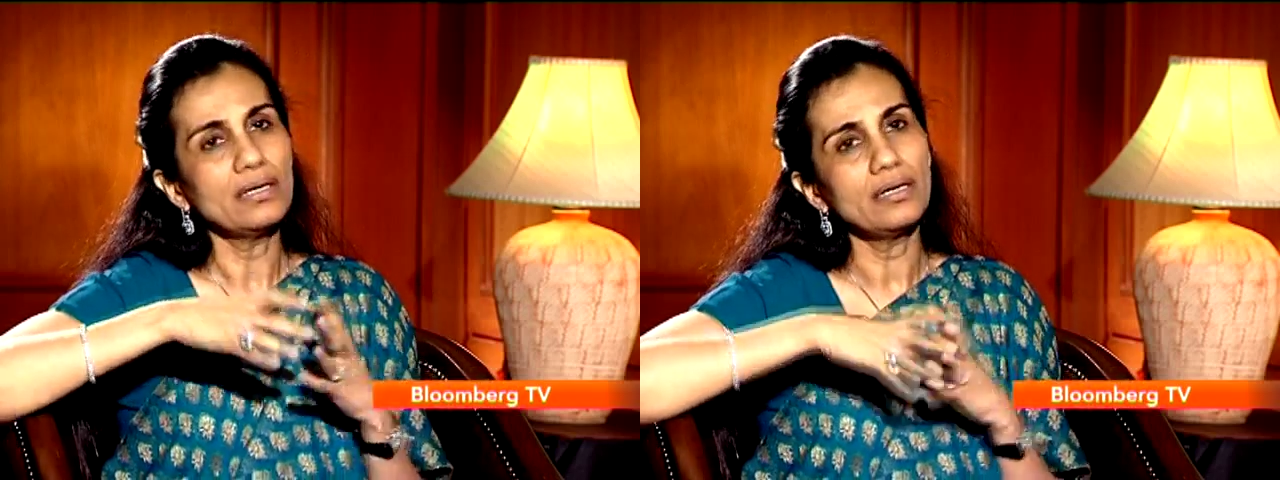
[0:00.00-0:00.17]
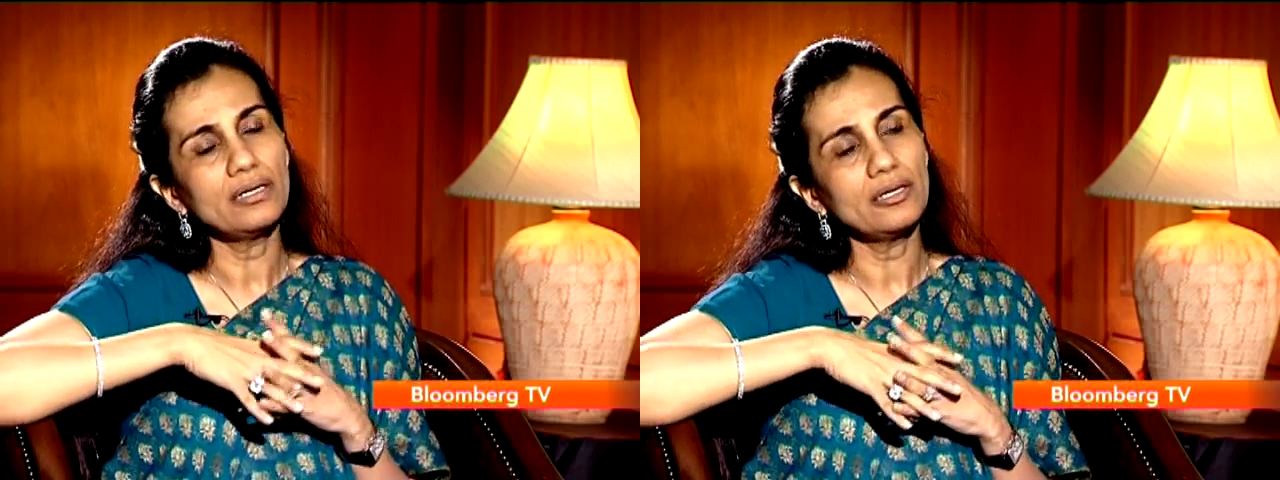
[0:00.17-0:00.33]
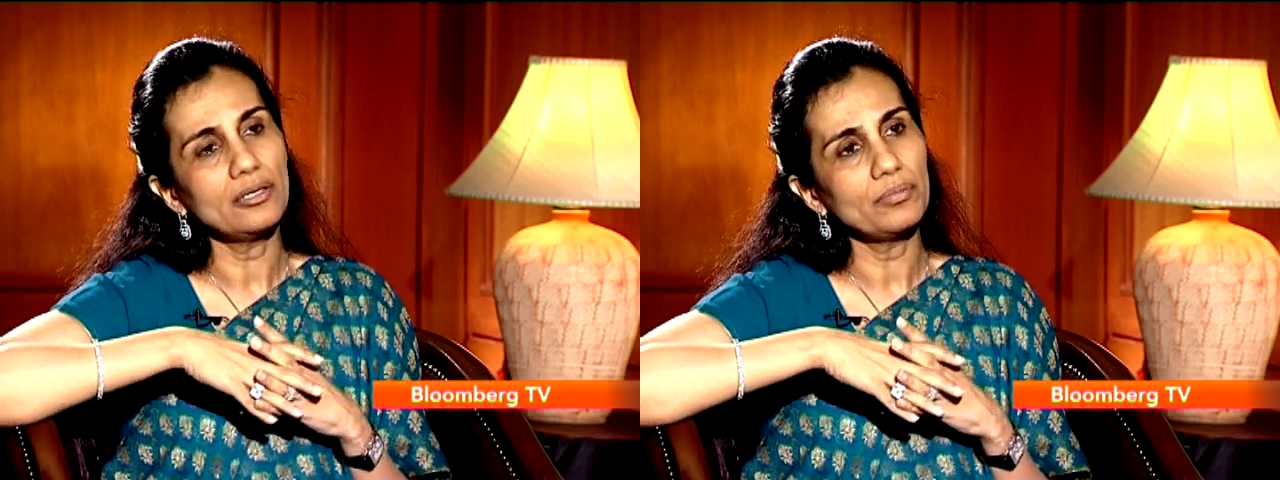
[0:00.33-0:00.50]

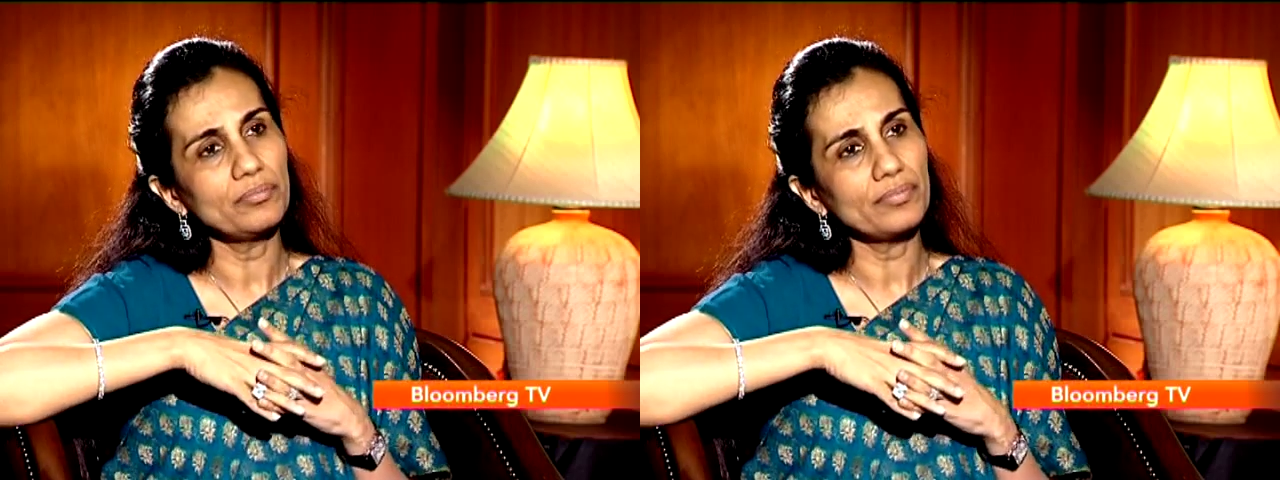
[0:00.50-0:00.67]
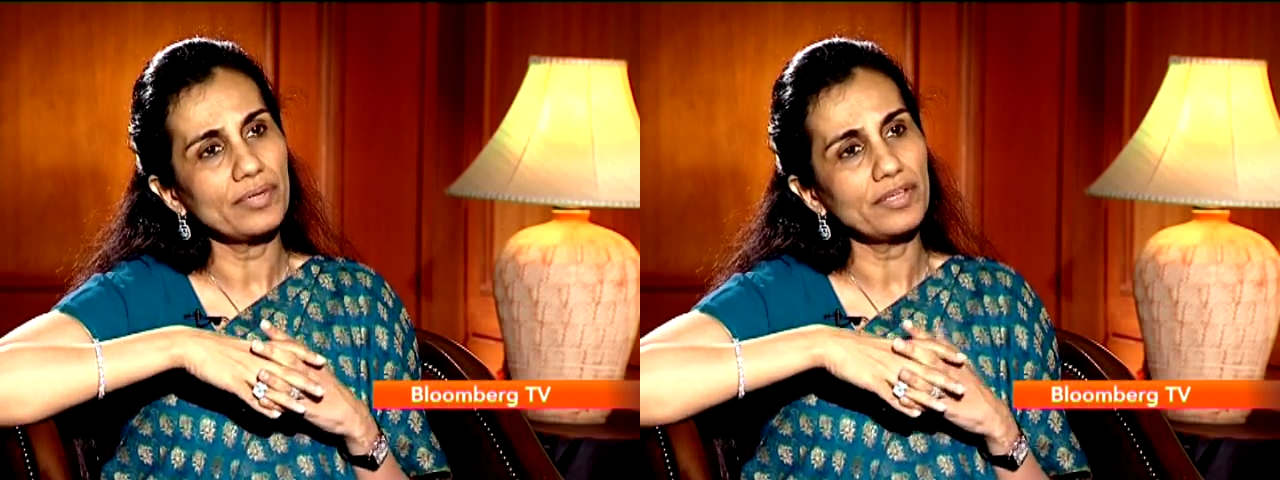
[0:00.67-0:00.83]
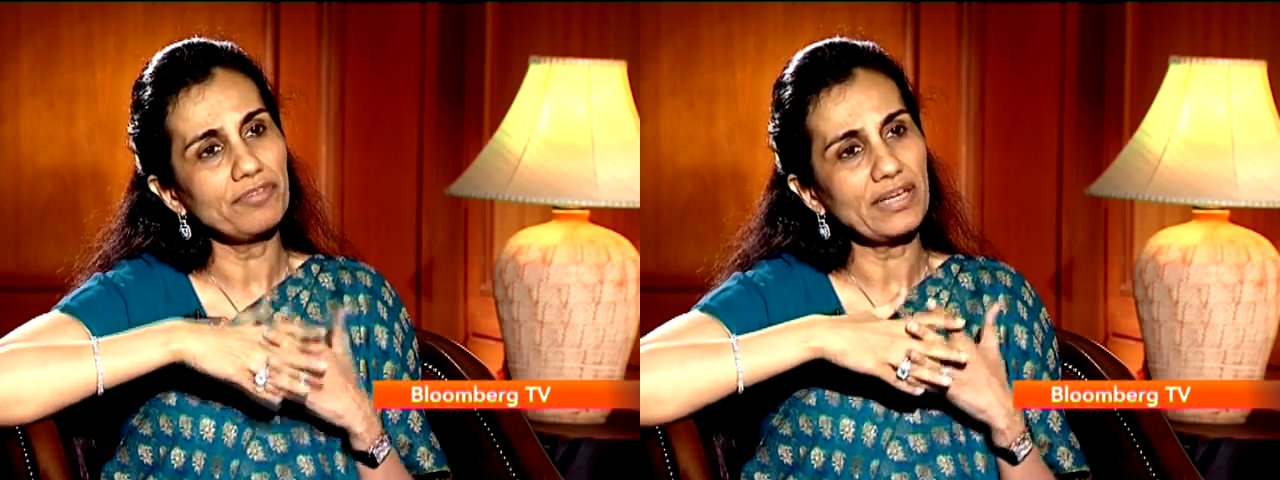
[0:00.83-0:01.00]
Um,
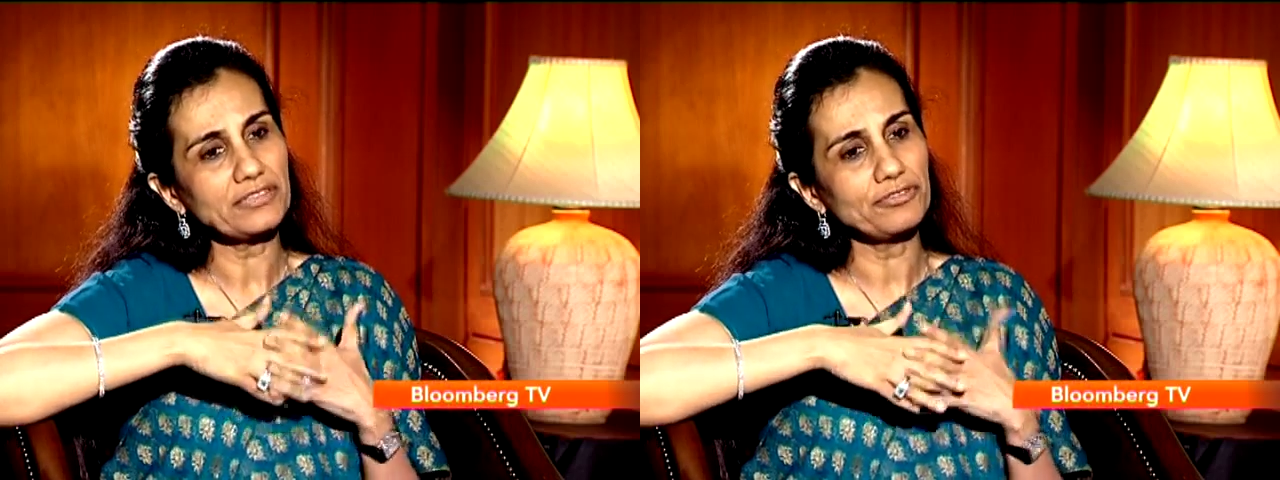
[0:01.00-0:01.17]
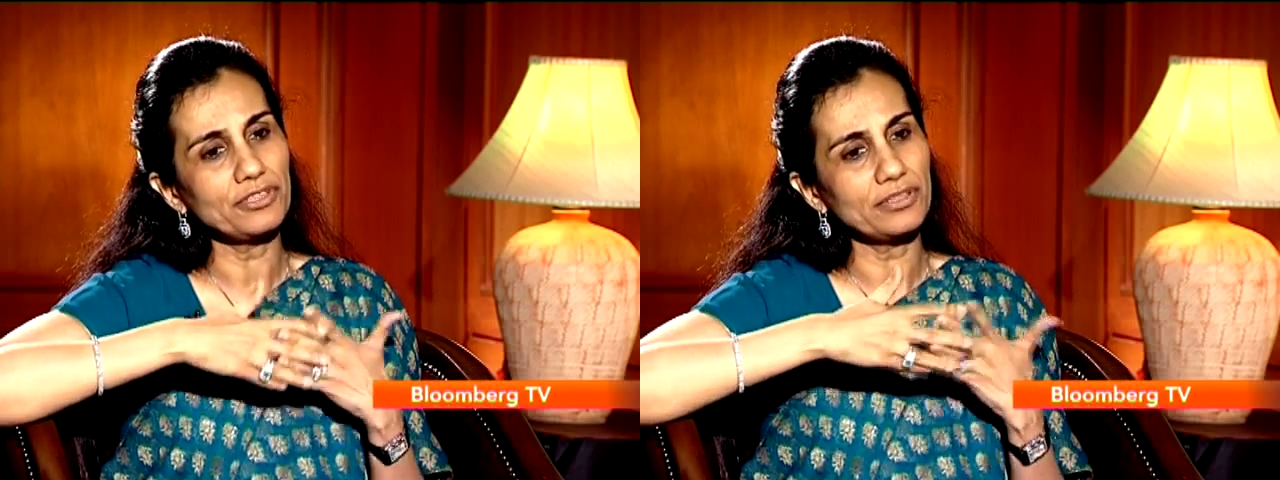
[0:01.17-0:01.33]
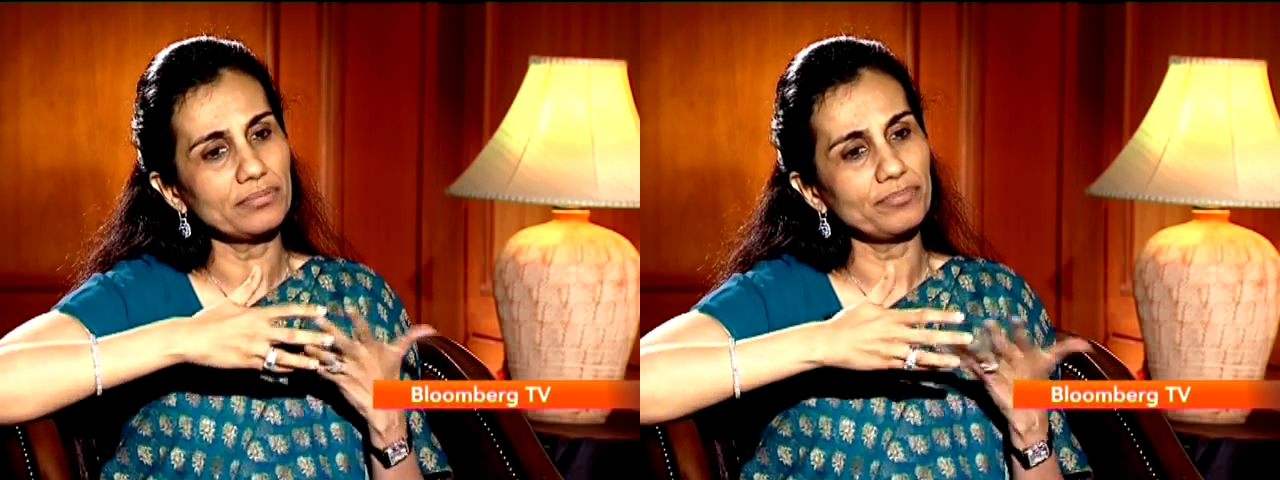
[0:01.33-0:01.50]
in fact,
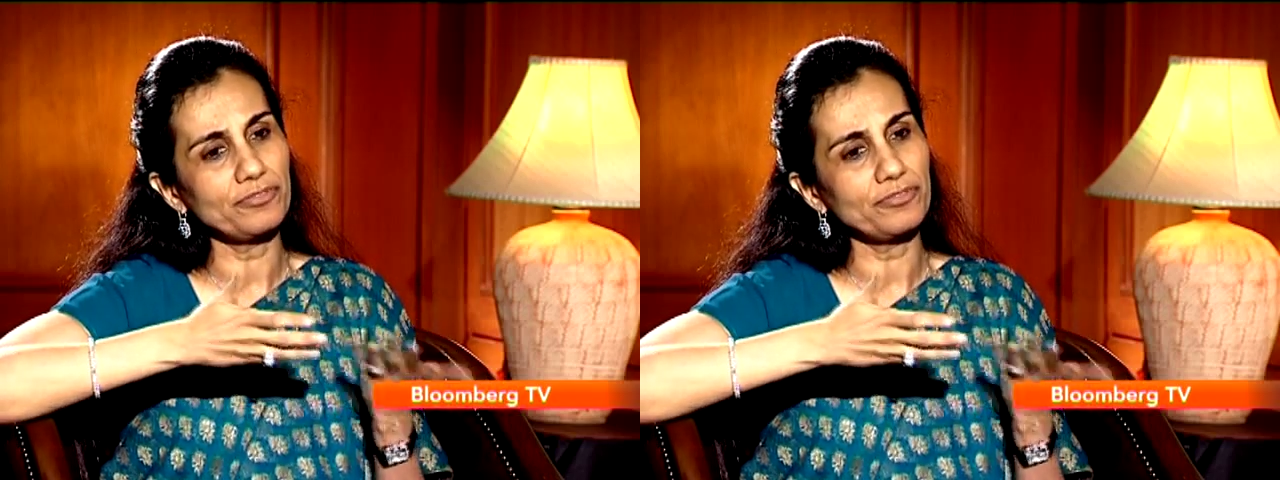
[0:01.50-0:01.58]
for,